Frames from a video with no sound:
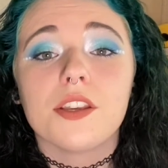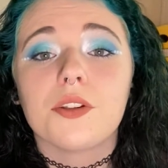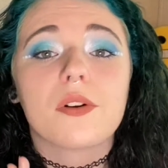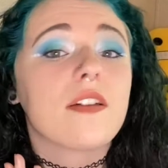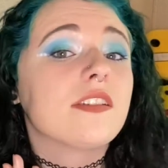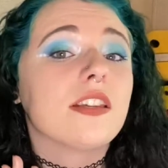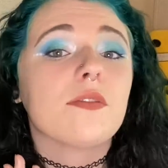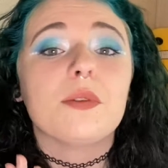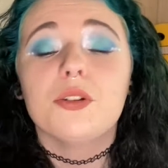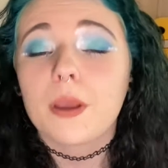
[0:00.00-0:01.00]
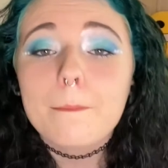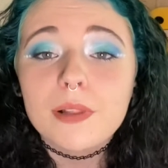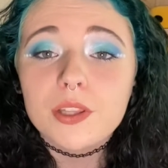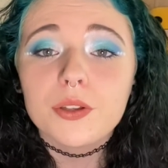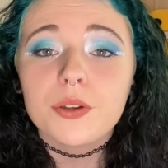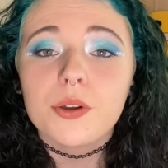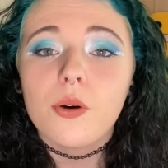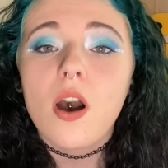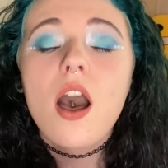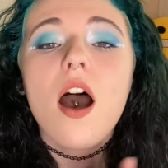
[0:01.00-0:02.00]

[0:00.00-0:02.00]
You don't have to even be doing blue.